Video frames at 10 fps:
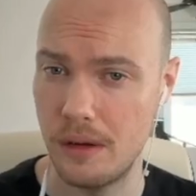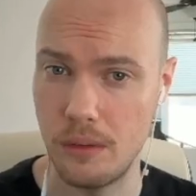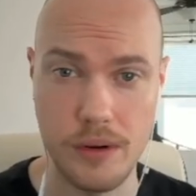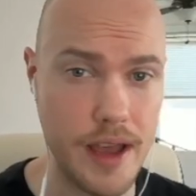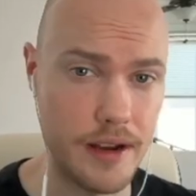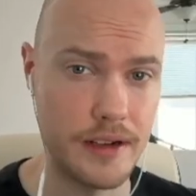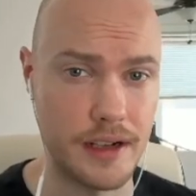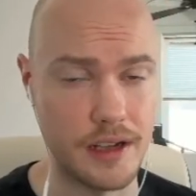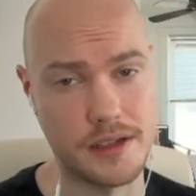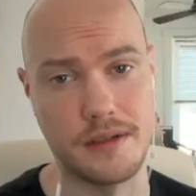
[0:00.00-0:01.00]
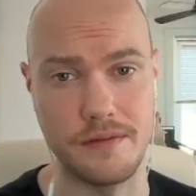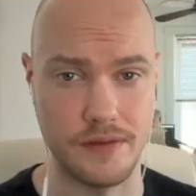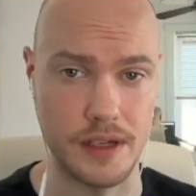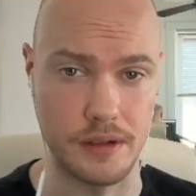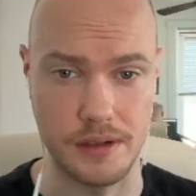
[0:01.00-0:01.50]
We added custom
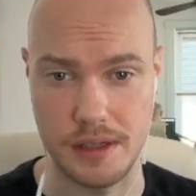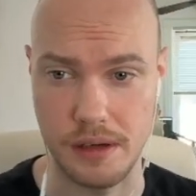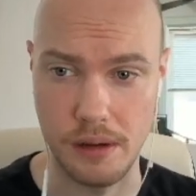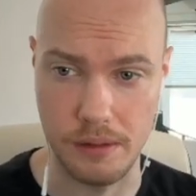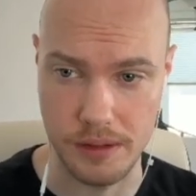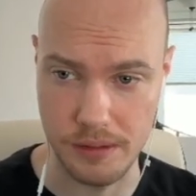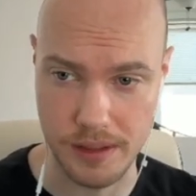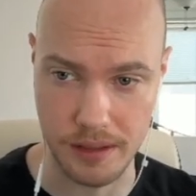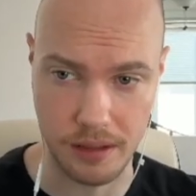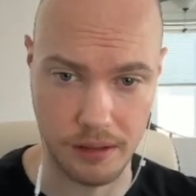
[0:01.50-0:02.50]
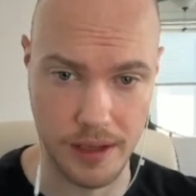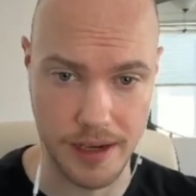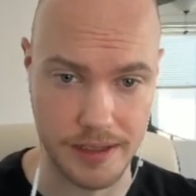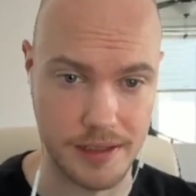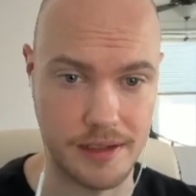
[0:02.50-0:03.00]
fields, so you can
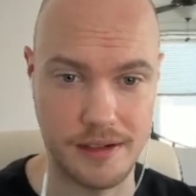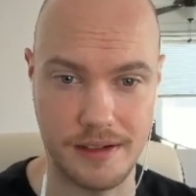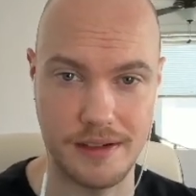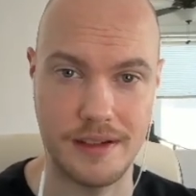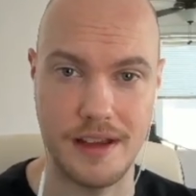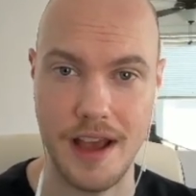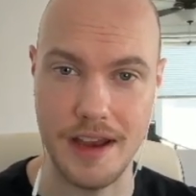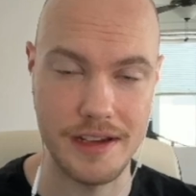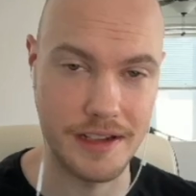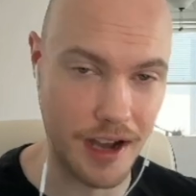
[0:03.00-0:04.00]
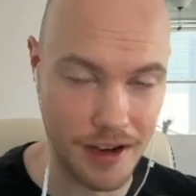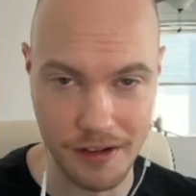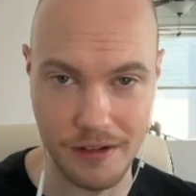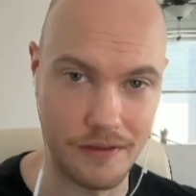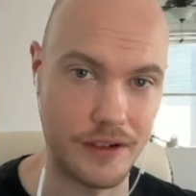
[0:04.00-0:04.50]
collect any kind
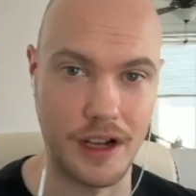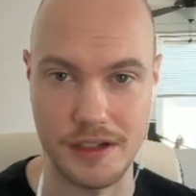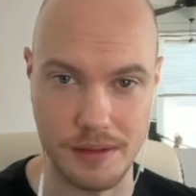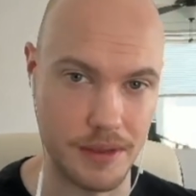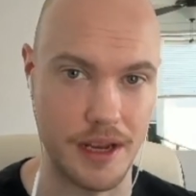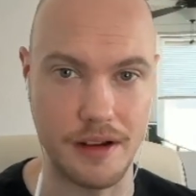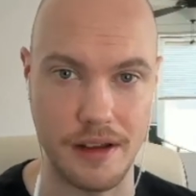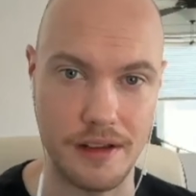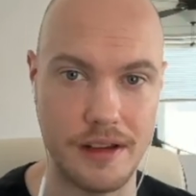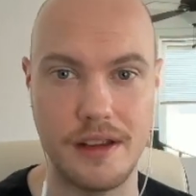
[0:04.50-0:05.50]
of custom data